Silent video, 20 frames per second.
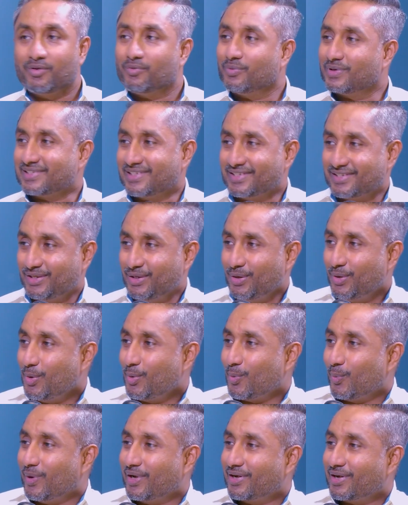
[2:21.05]
Vasanthi,
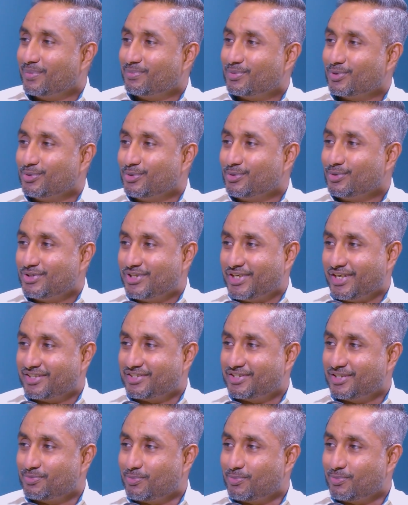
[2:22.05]
welcome to JXG